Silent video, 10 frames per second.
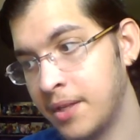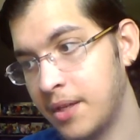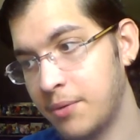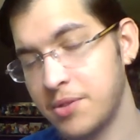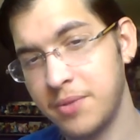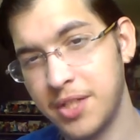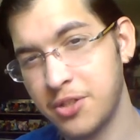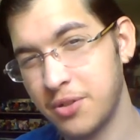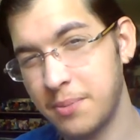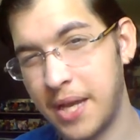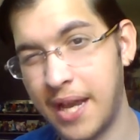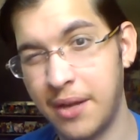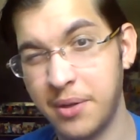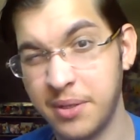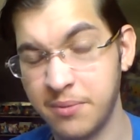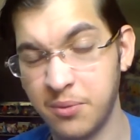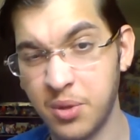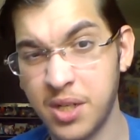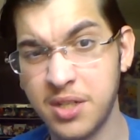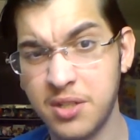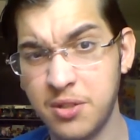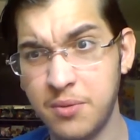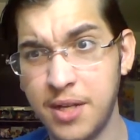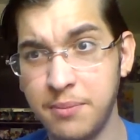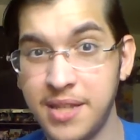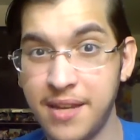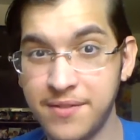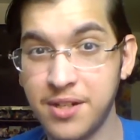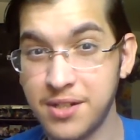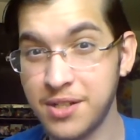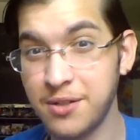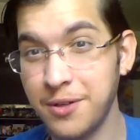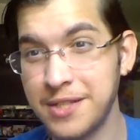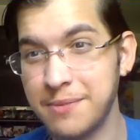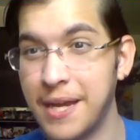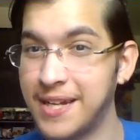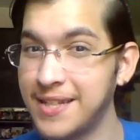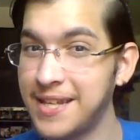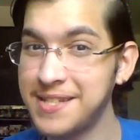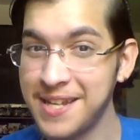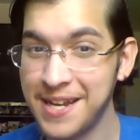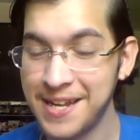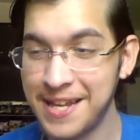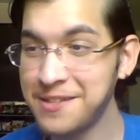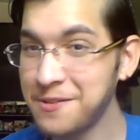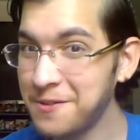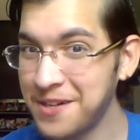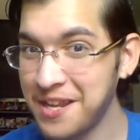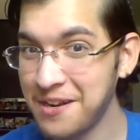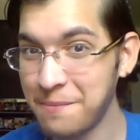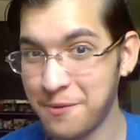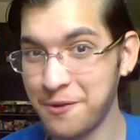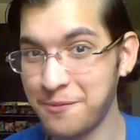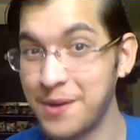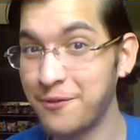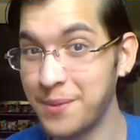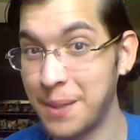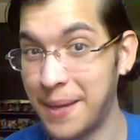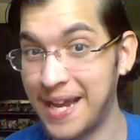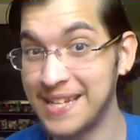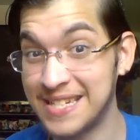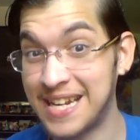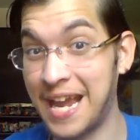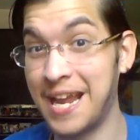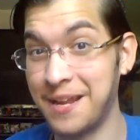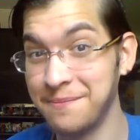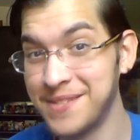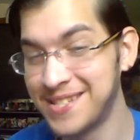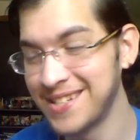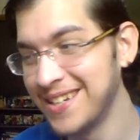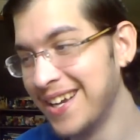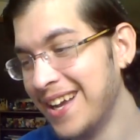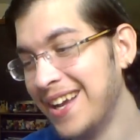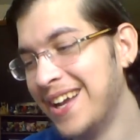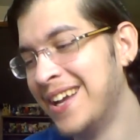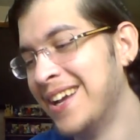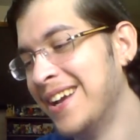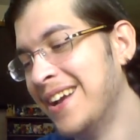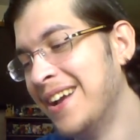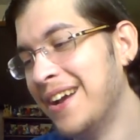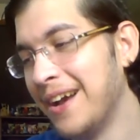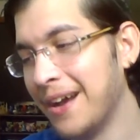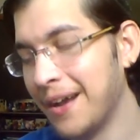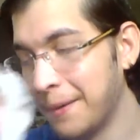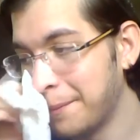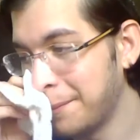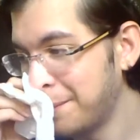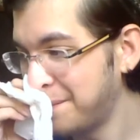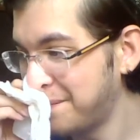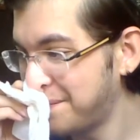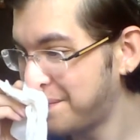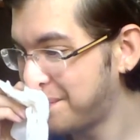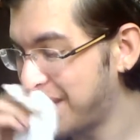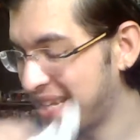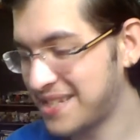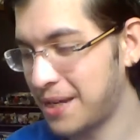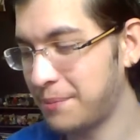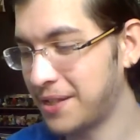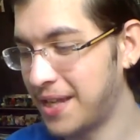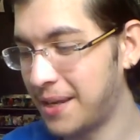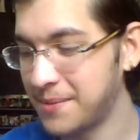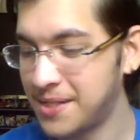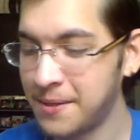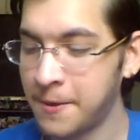wasn't really sure about how it worked too well, but they have stars and coins back, and that's already an improvement from the past games. The past couple of games.